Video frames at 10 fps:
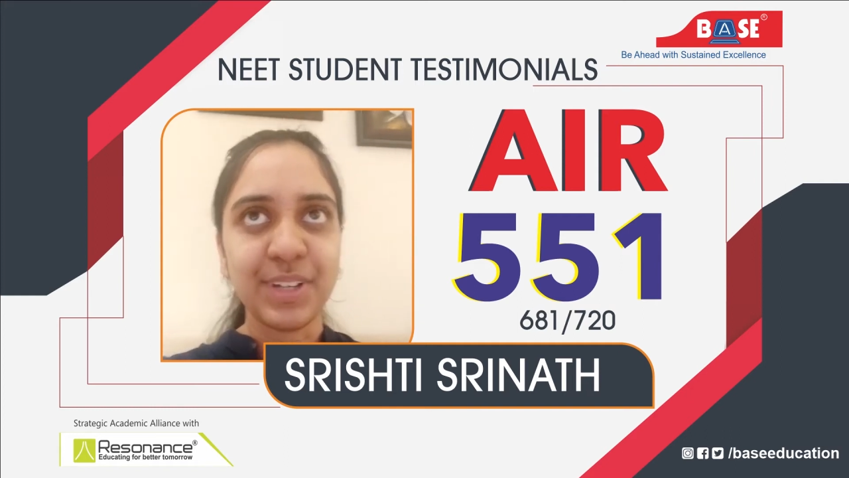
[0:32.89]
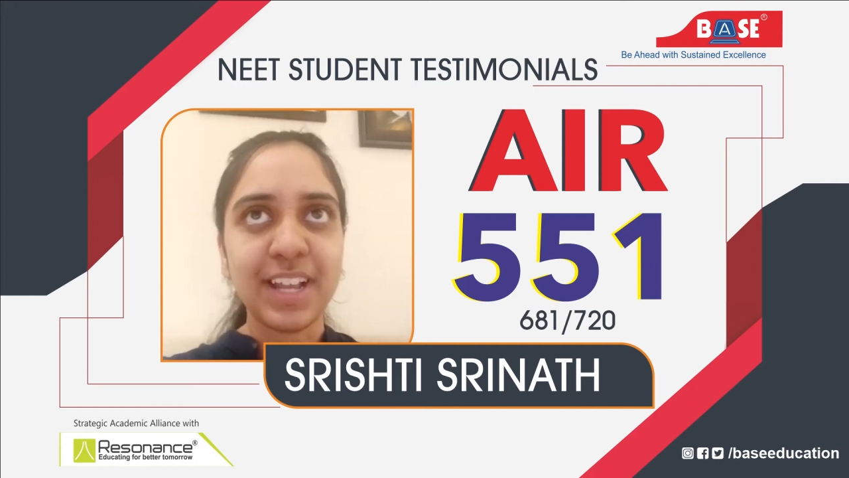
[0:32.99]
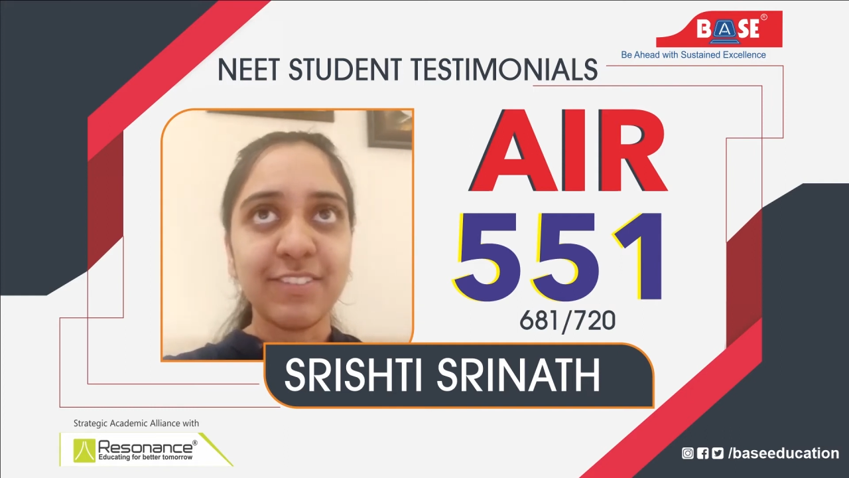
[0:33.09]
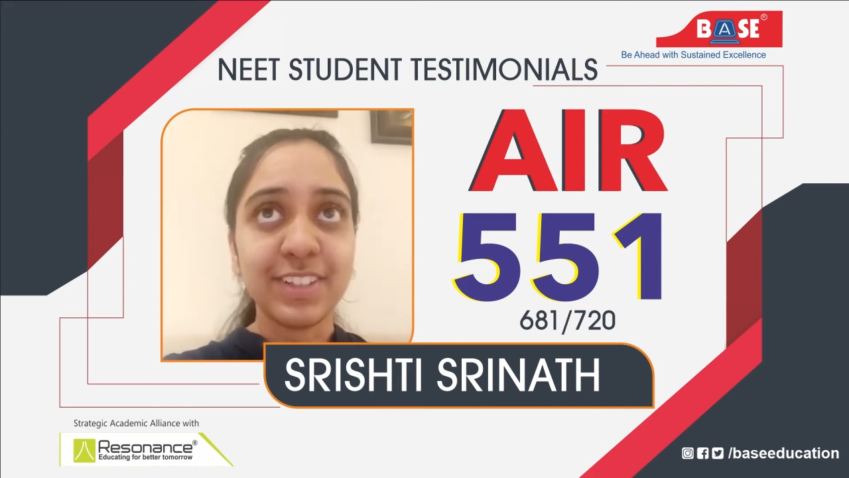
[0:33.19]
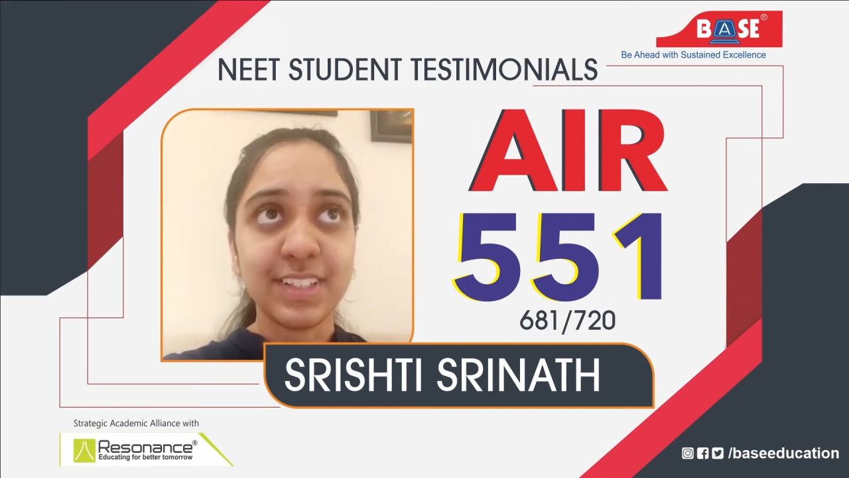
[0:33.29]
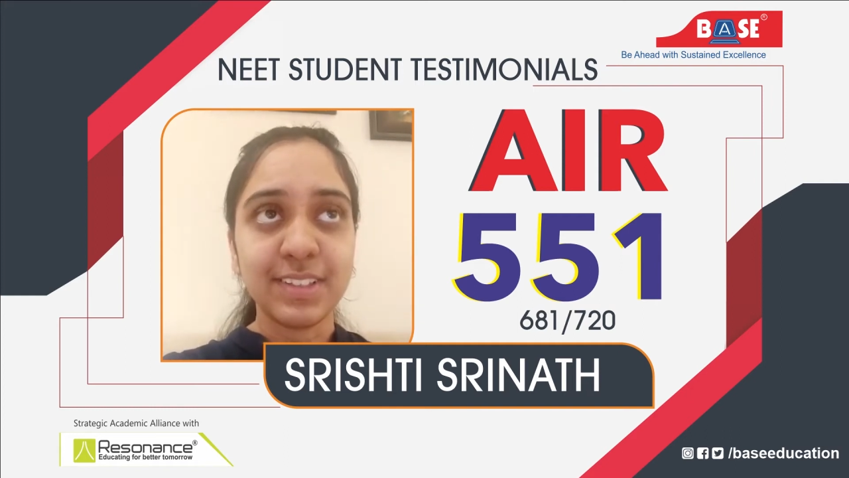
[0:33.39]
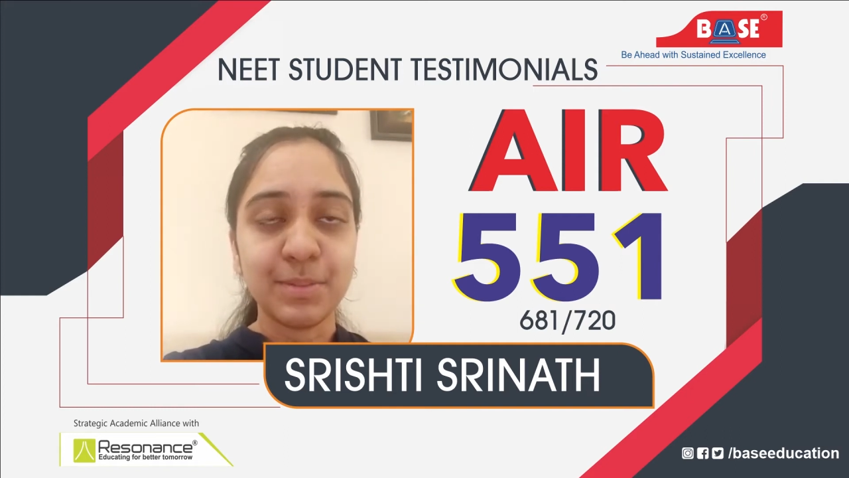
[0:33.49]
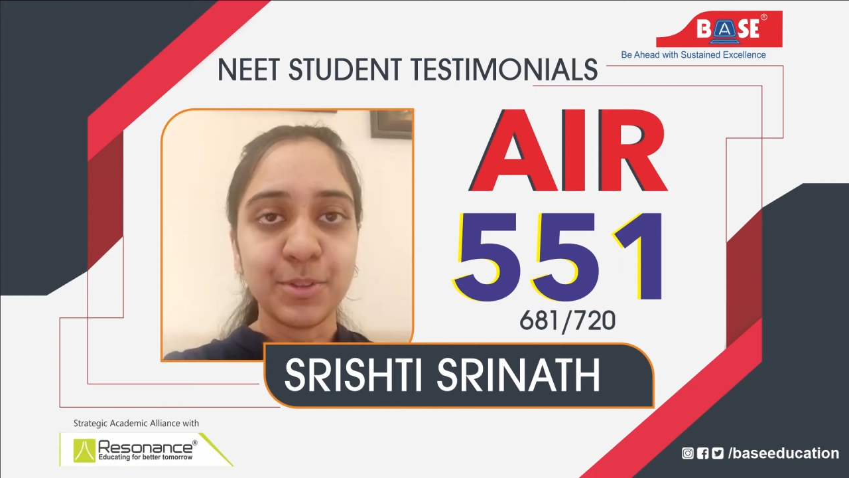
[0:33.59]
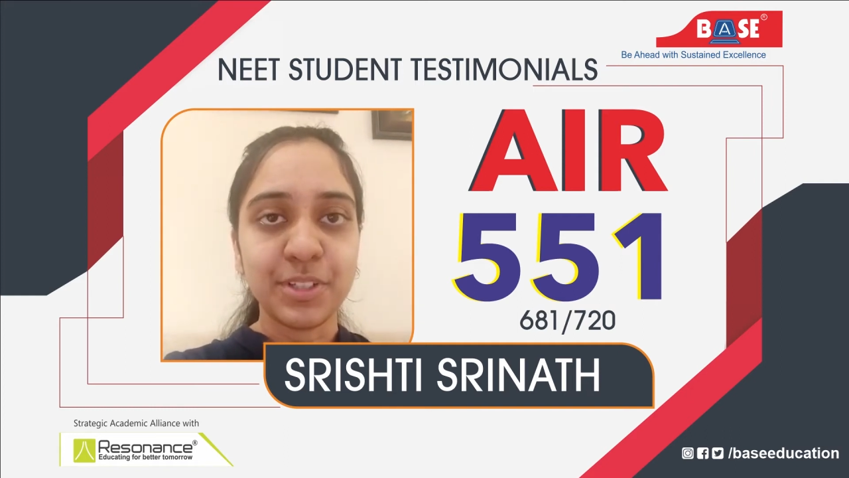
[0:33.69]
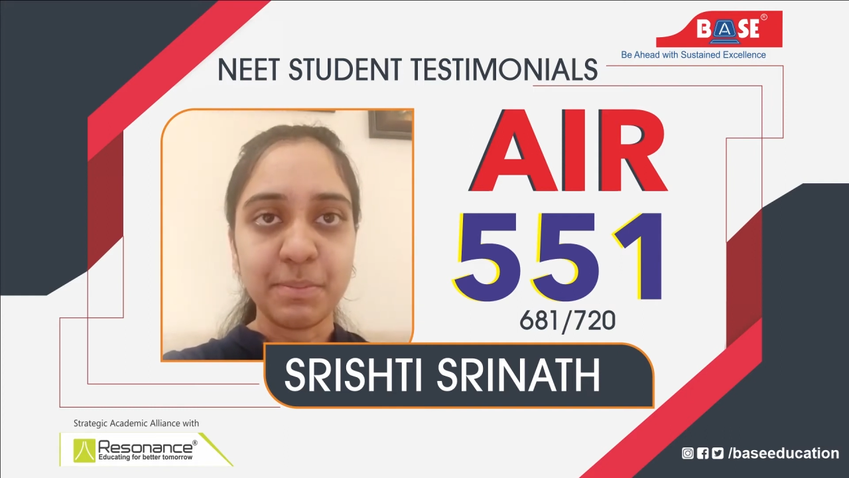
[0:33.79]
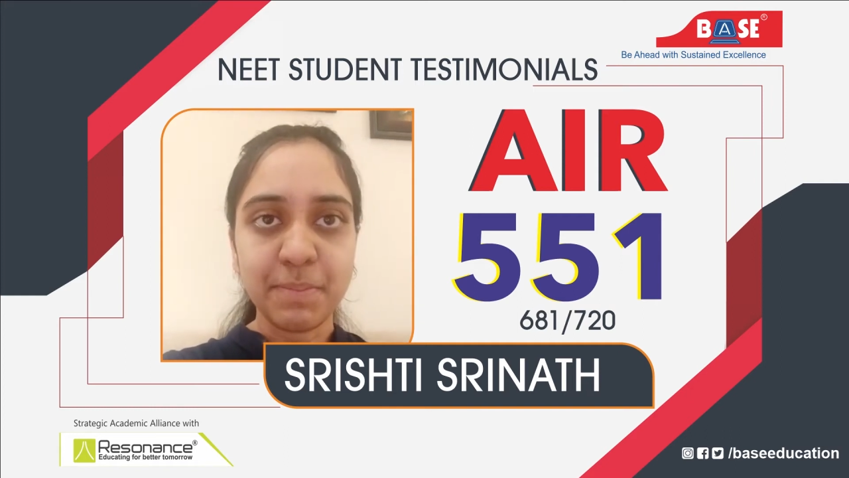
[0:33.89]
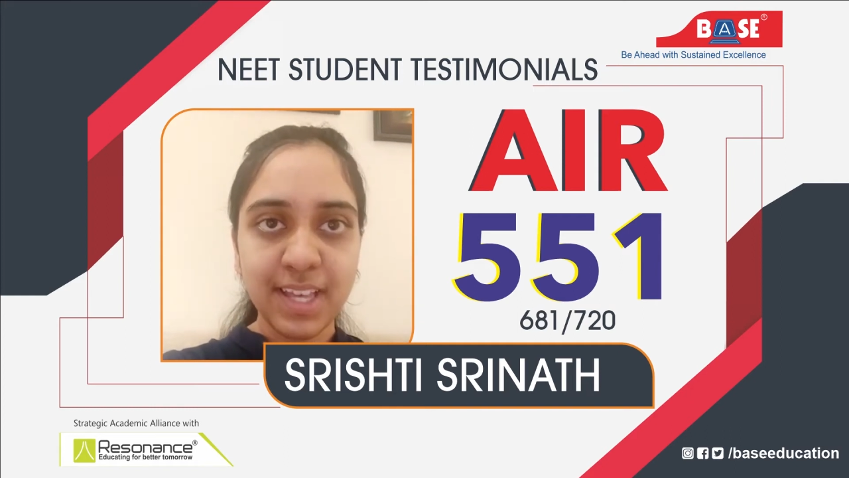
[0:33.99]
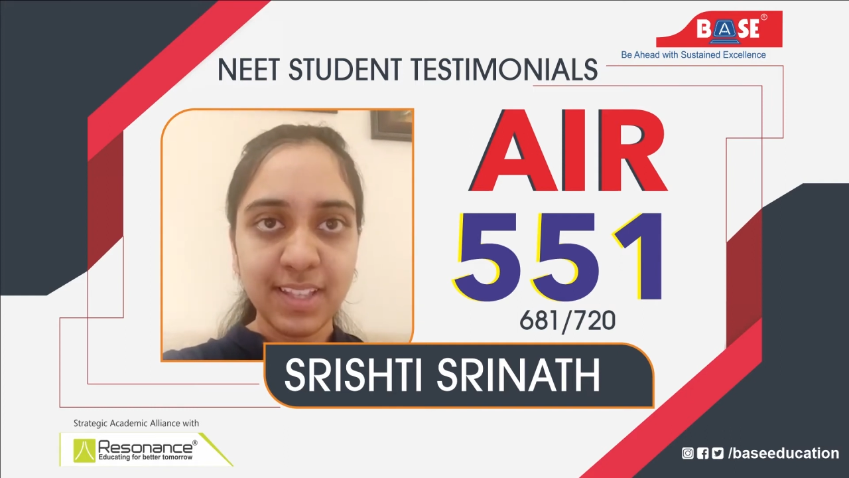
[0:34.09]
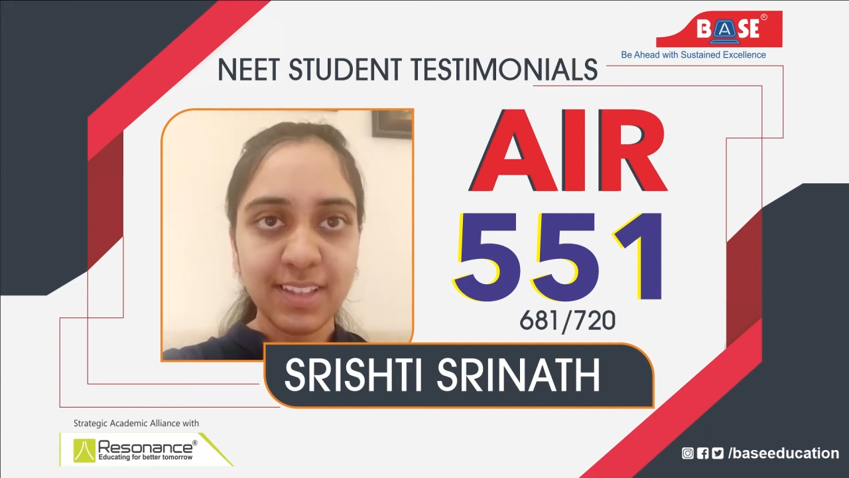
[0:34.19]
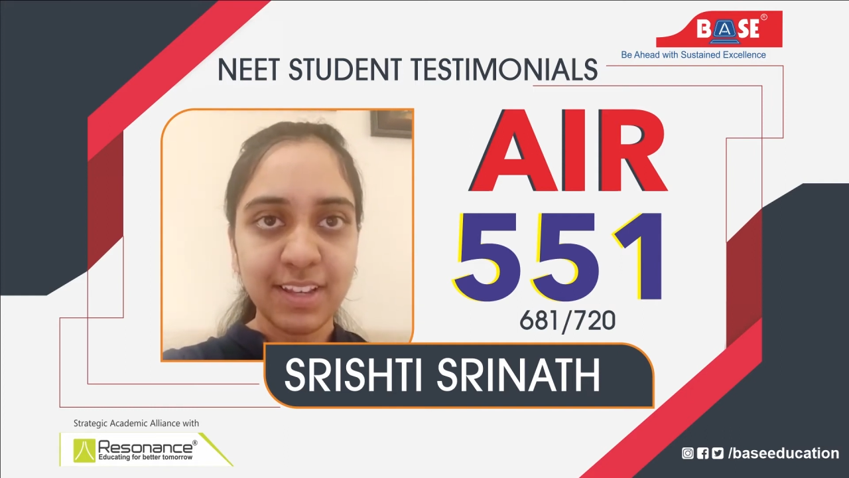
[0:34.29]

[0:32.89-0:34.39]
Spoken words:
and with the support in math